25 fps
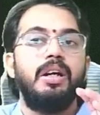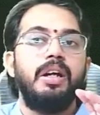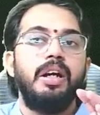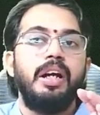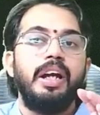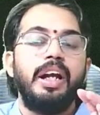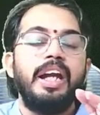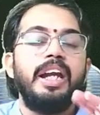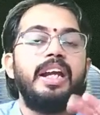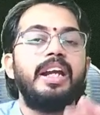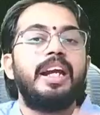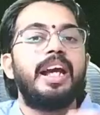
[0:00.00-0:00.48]

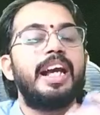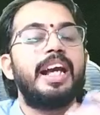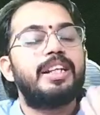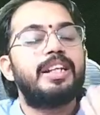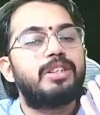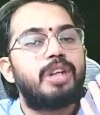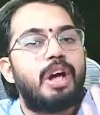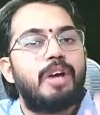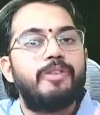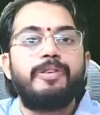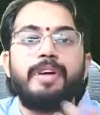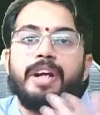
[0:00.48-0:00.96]
In case
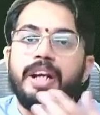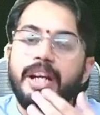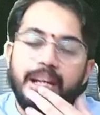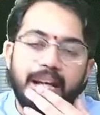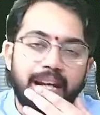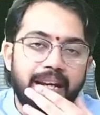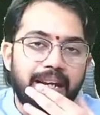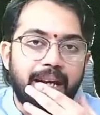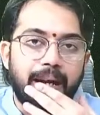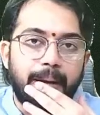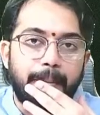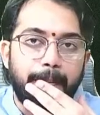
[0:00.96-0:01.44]
of Indian
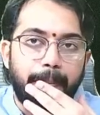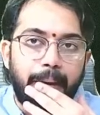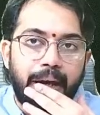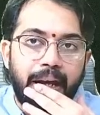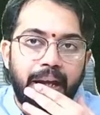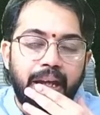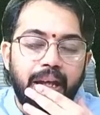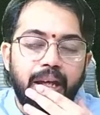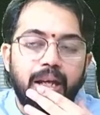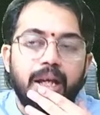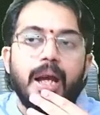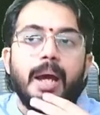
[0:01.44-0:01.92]

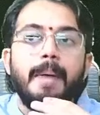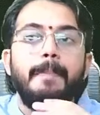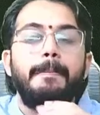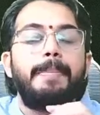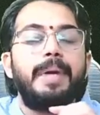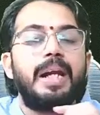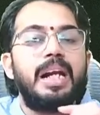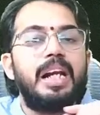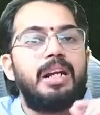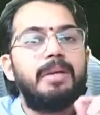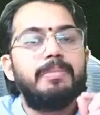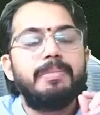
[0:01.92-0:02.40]
company,
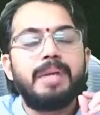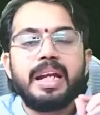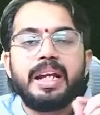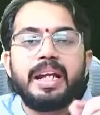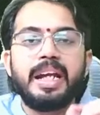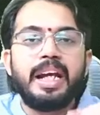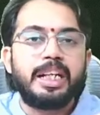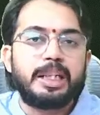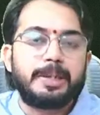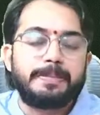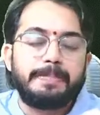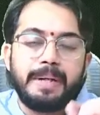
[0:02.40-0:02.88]
preliminary
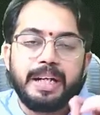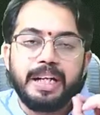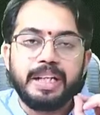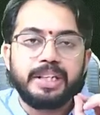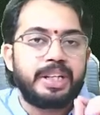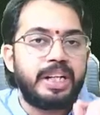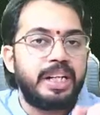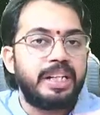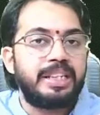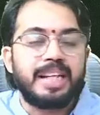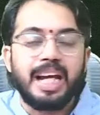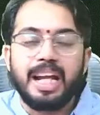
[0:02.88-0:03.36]
expenditure
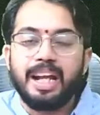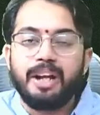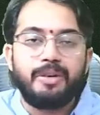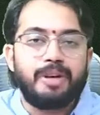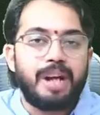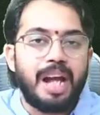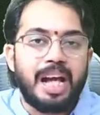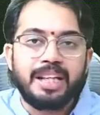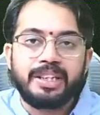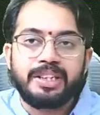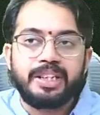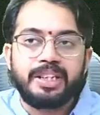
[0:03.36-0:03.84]
is allowed
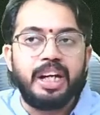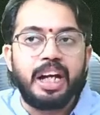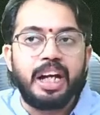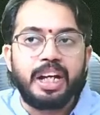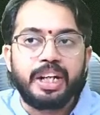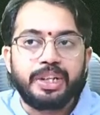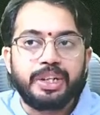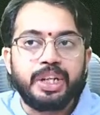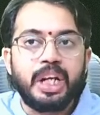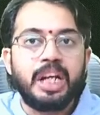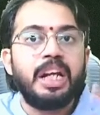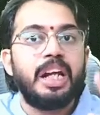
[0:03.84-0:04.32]
as
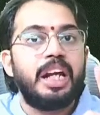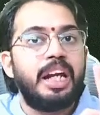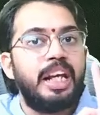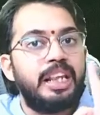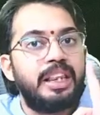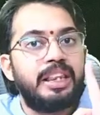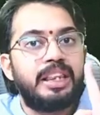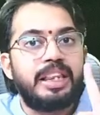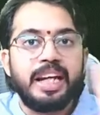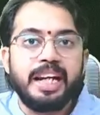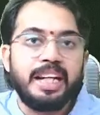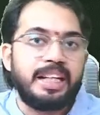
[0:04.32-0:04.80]
deduction in
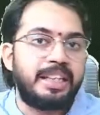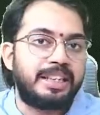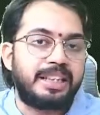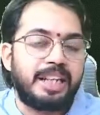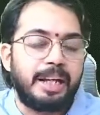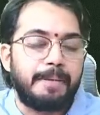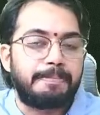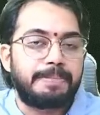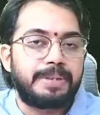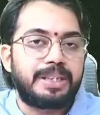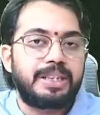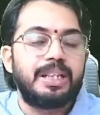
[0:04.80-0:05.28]
3
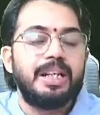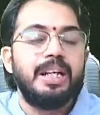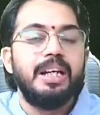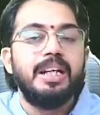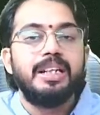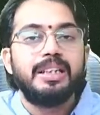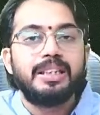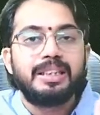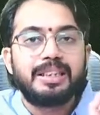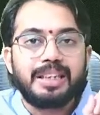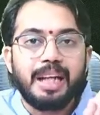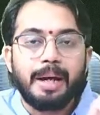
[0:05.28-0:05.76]
steps.
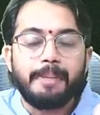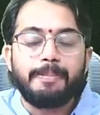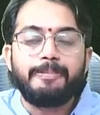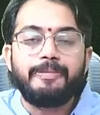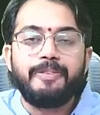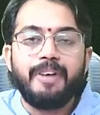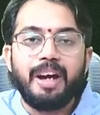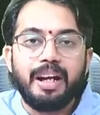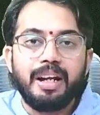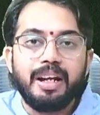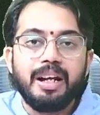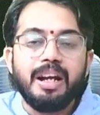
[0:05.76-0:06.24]
Step
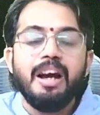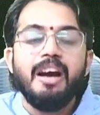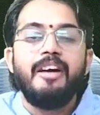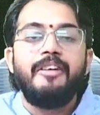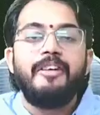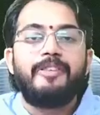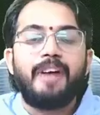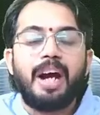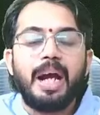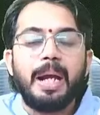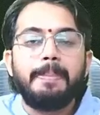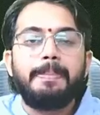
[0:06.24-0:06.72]
1,
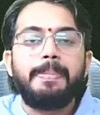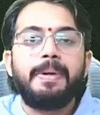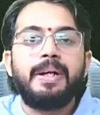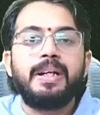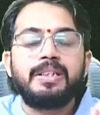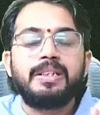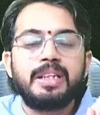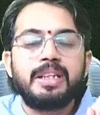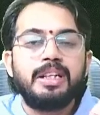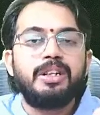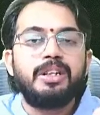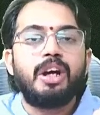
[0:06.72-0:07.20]

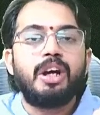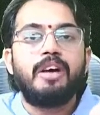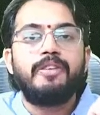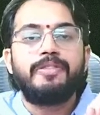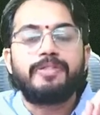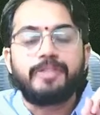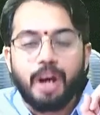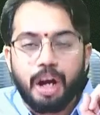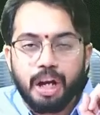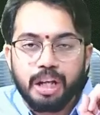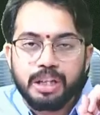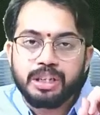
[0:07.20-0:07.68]
5% of
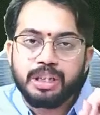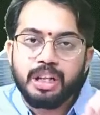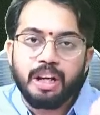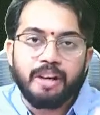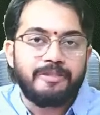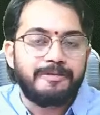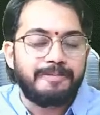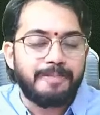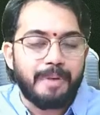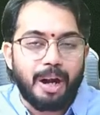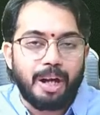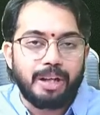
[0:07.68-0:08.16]
cost of
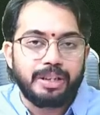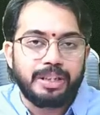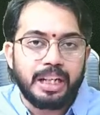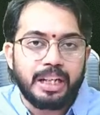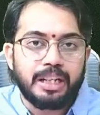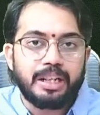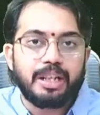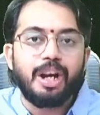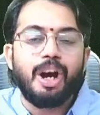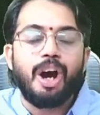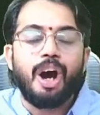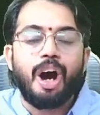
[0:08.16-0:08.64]
project
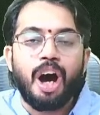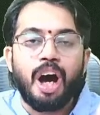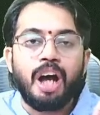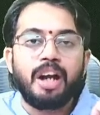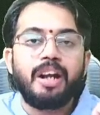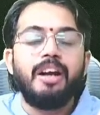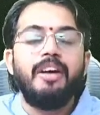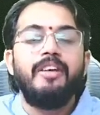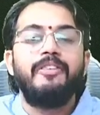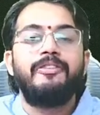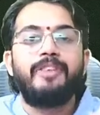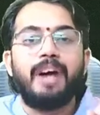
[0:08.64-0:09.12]
or
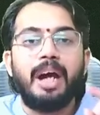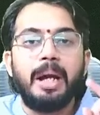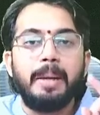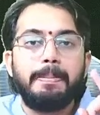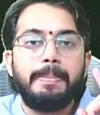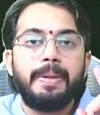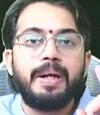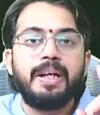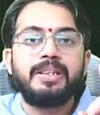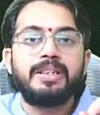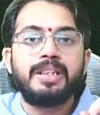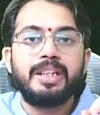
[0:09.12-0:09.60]

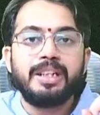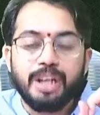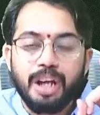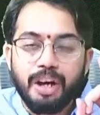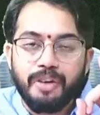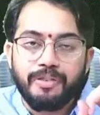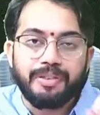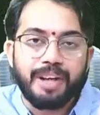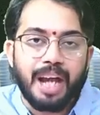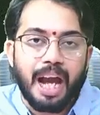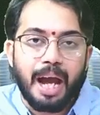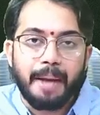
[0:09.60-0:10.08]
5%
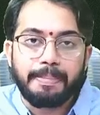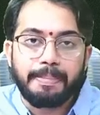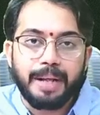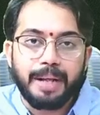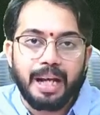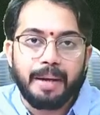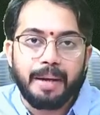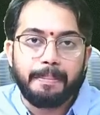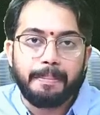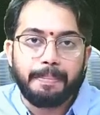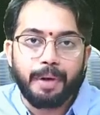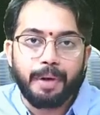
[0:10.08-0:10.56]
of capital
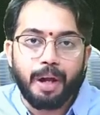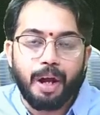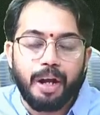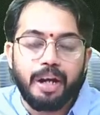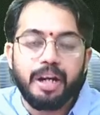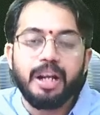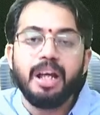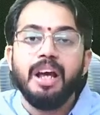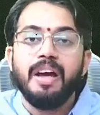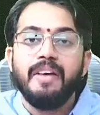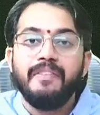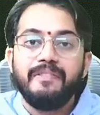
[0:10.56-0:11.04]
employed,
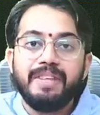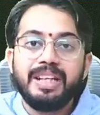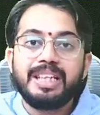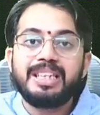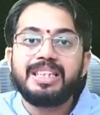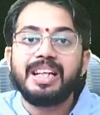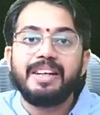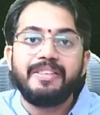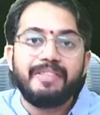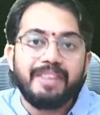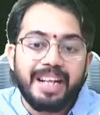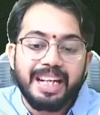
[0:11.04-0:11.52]

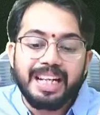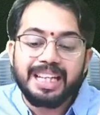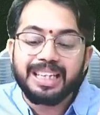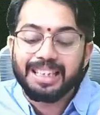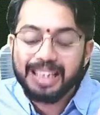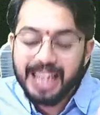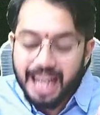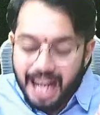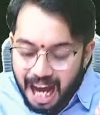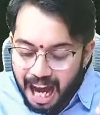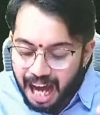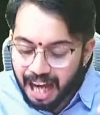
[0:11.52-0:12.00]
whichever is
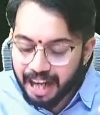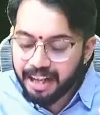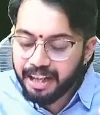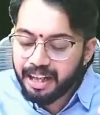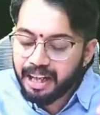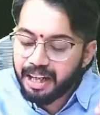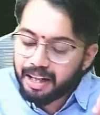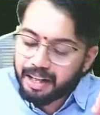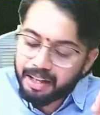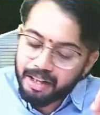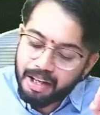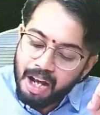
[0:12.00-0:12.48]

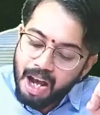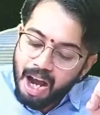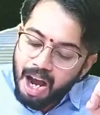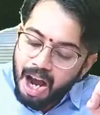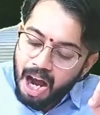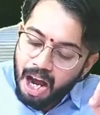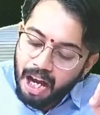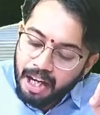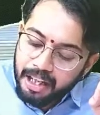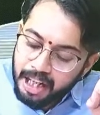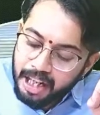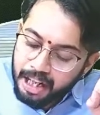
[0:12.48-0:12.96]
higher
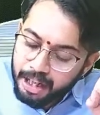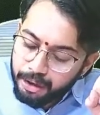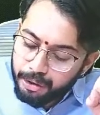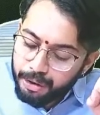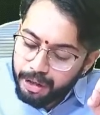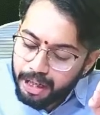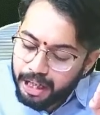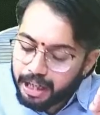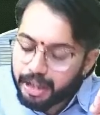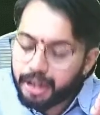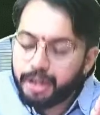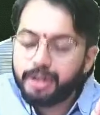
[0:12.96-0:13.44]
you
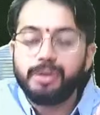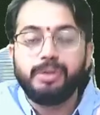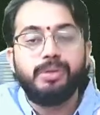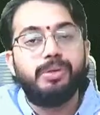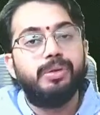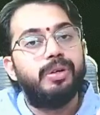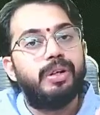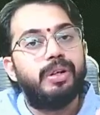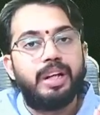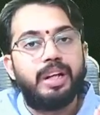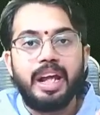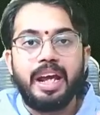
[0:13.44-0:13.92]
need to
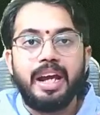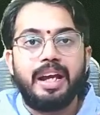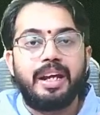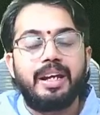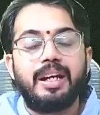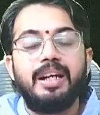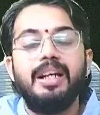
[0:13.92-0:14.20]
take.